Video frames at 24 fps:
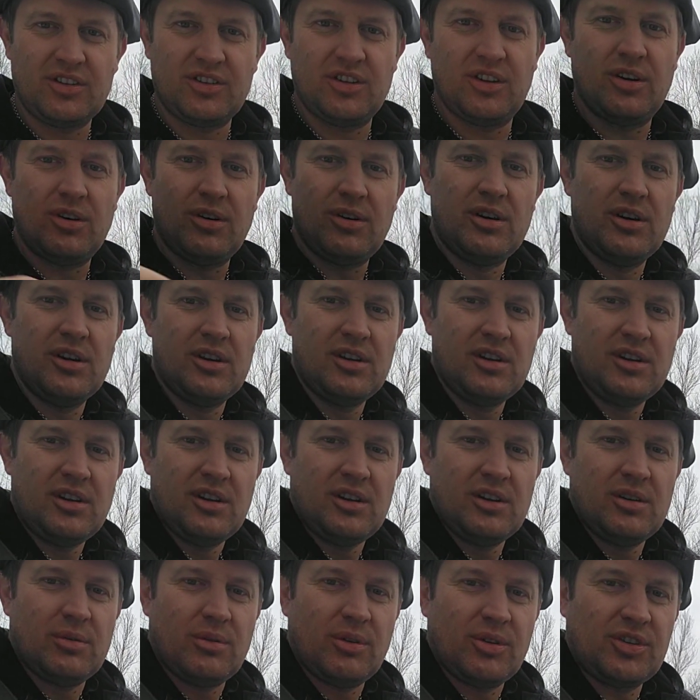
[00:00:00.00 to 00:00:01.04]
So
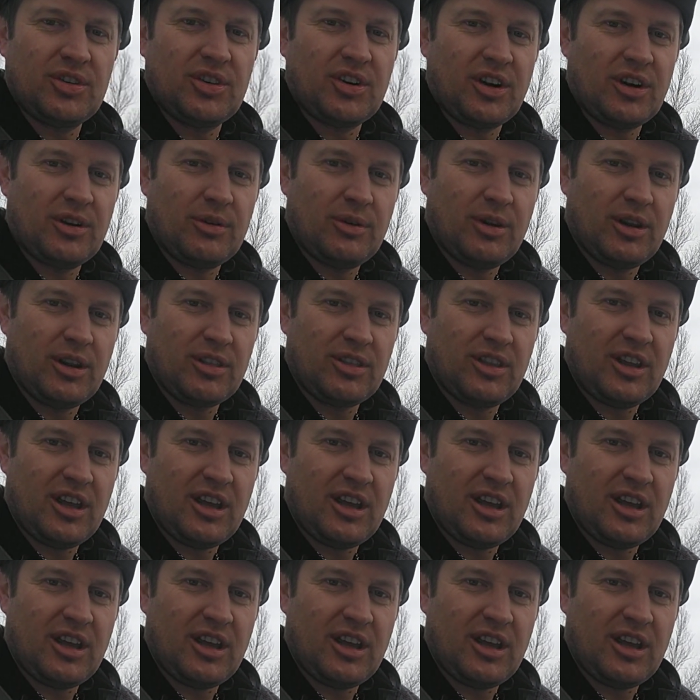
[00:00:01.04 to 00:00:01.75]
we'll start with